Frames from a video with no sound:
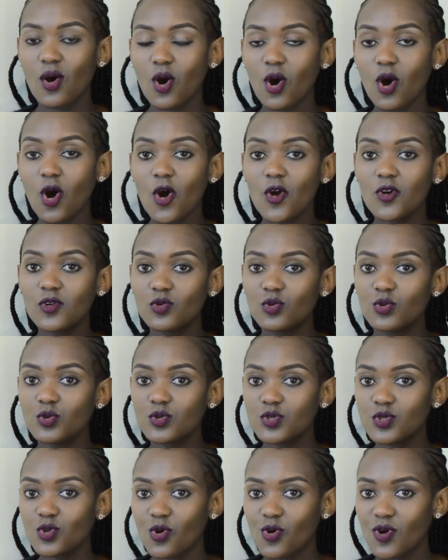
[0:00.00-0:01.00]
or
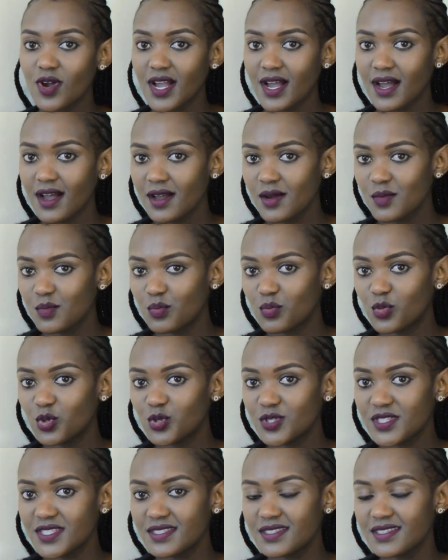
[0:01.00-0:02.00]
gusoka
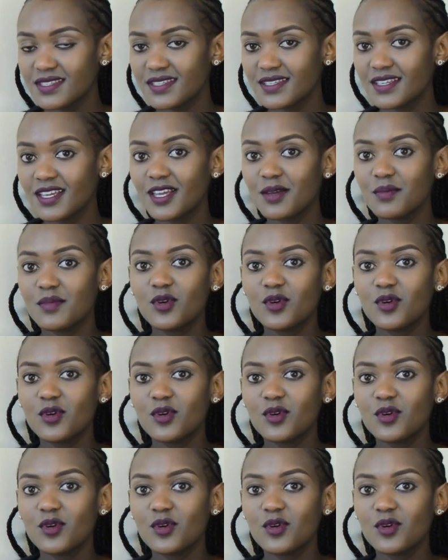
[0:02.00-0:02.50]
musie,